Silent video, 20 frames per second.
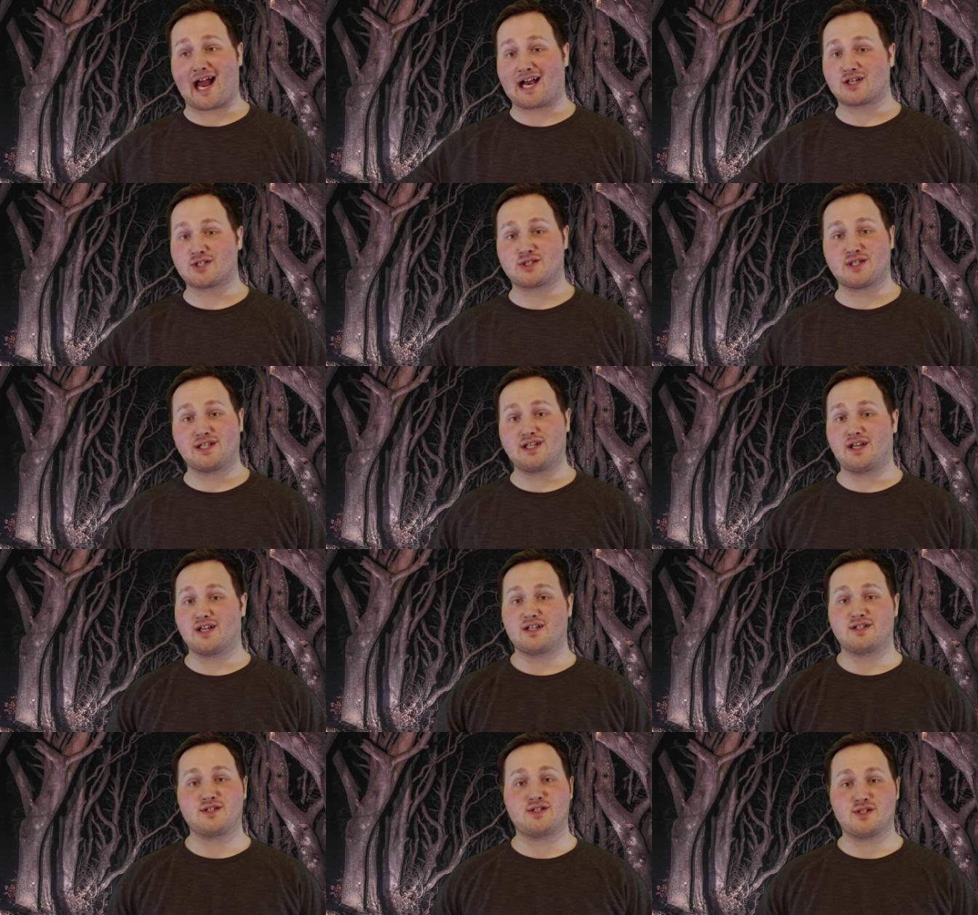
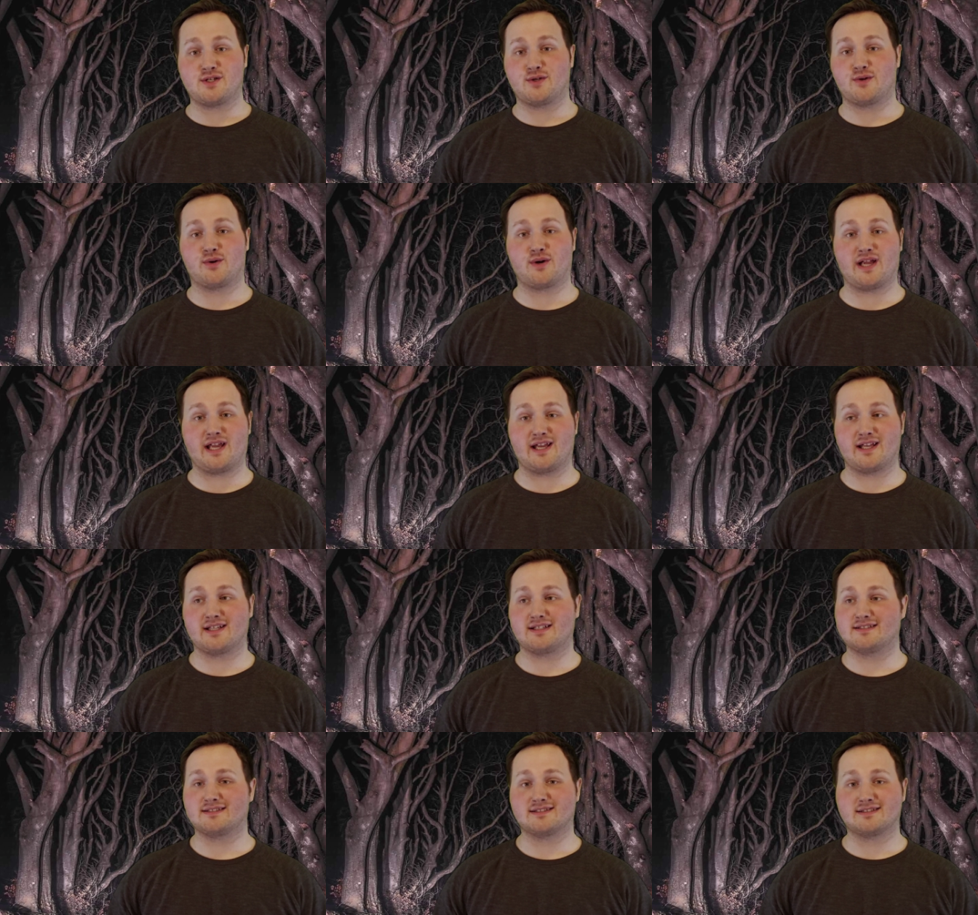actually gonna do
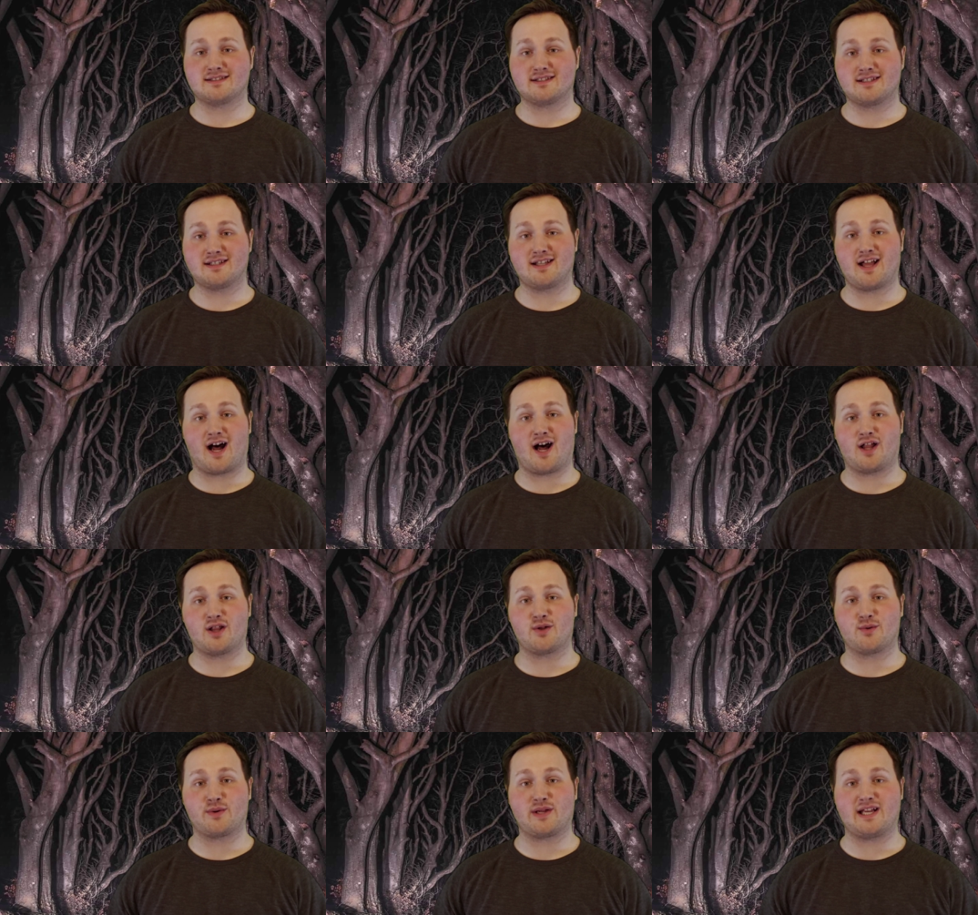in
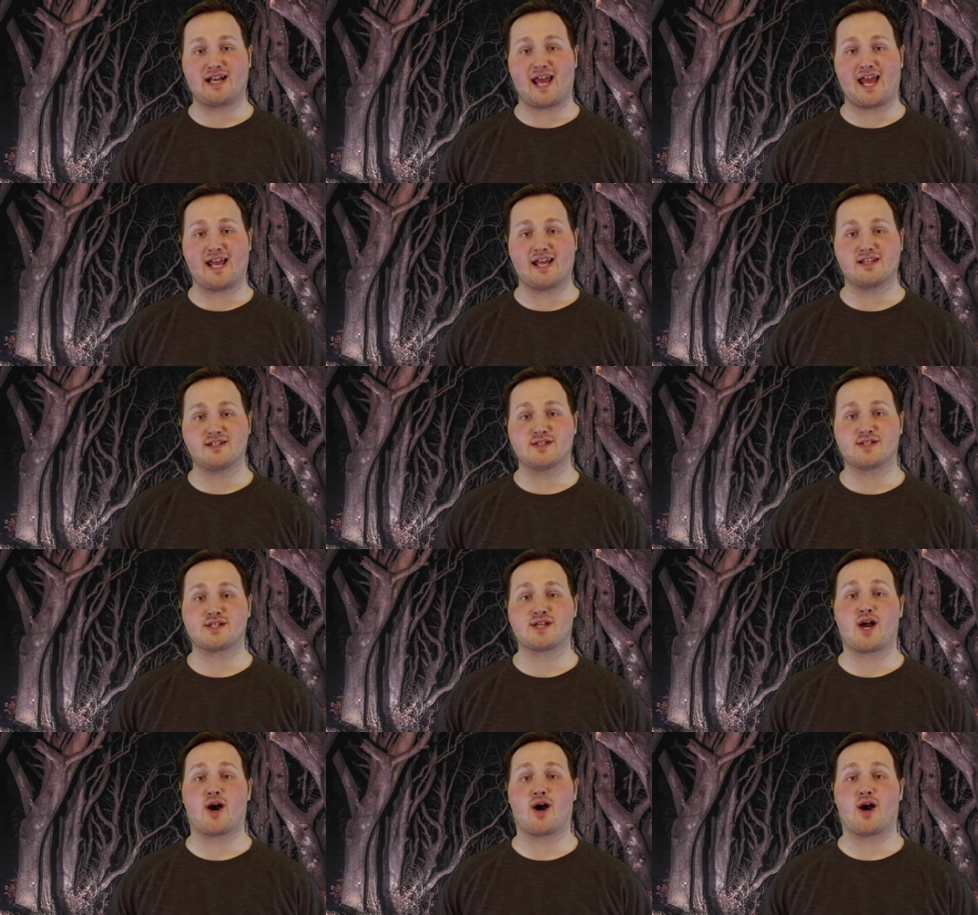Halloween Ends.